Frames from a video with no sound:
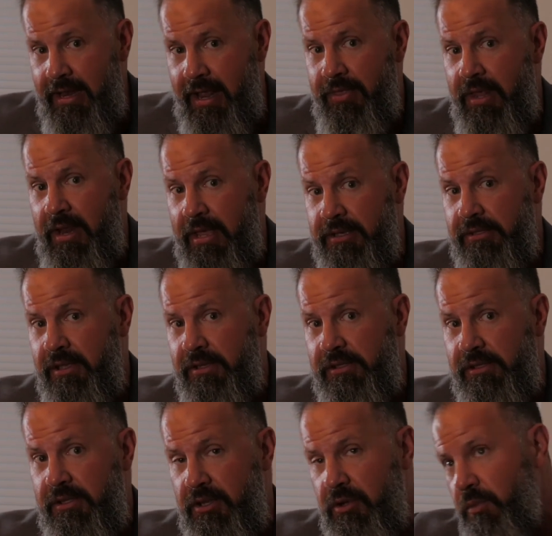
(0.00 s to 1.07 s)
And then
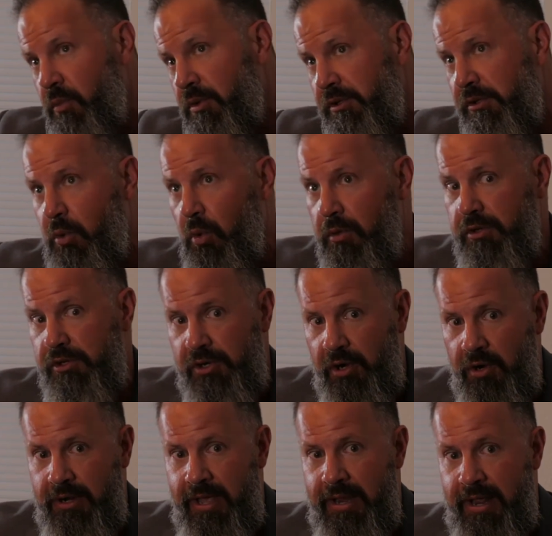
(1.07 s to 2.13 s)
you would score the
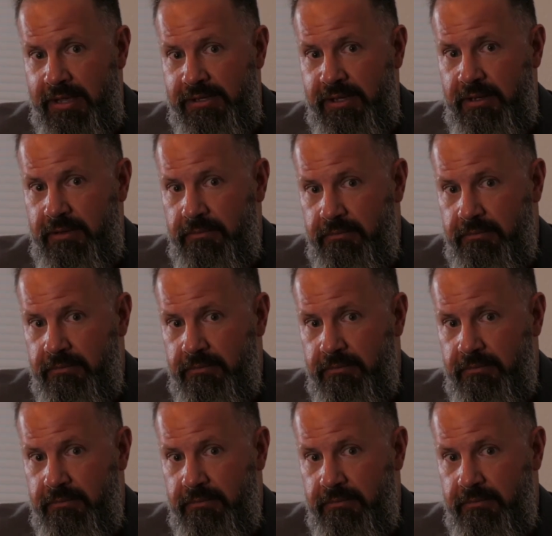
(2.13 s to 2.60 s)
shirt, and as the